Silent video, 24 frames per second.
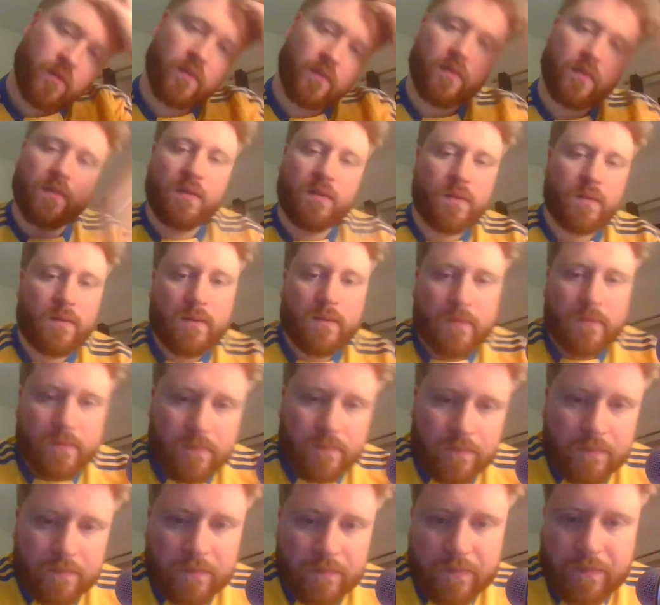for him.
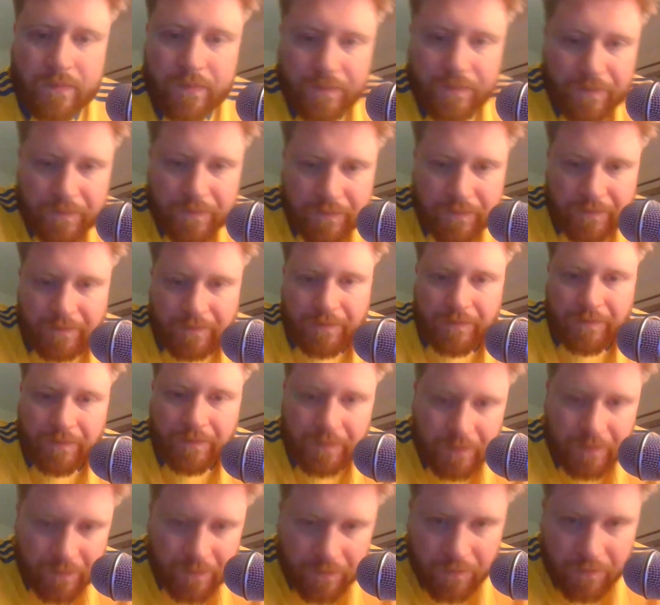And
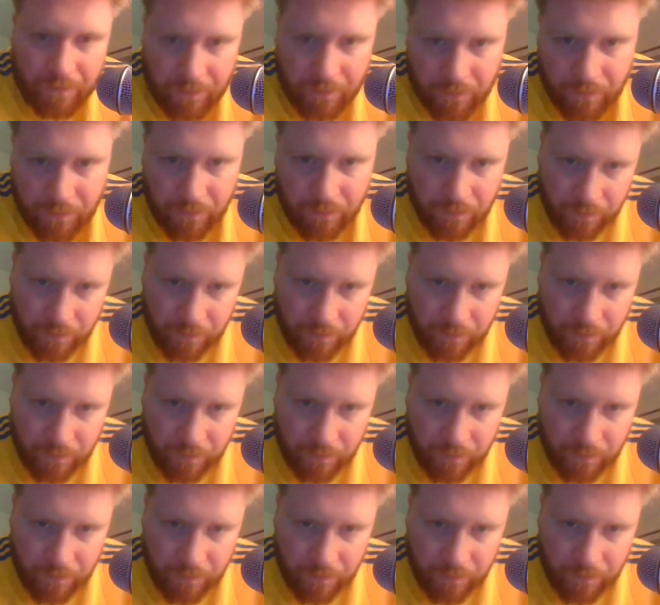you